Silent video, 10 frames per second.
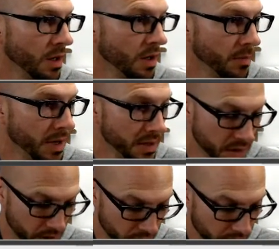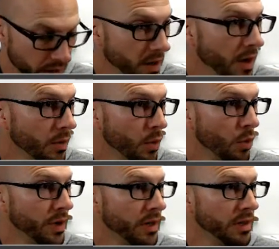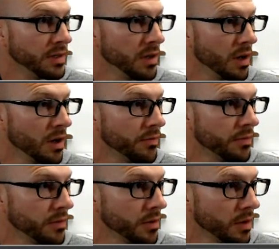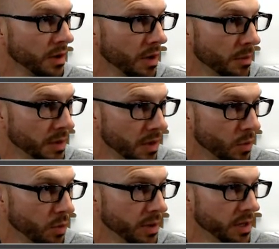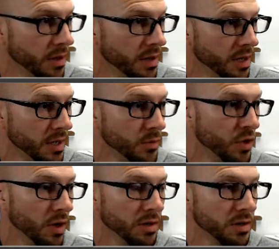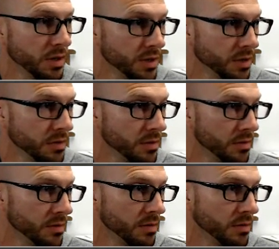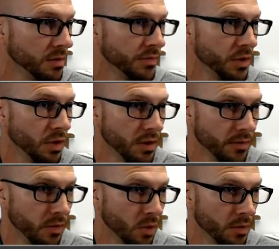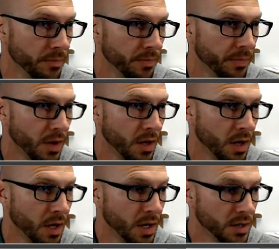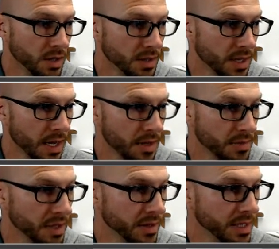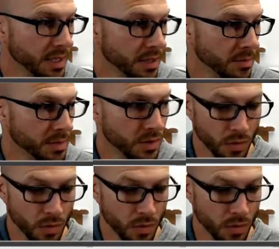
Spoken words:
Paste in here. I will read these off, but they will be in the team draw section if you're looking for them. 6 times on the teams.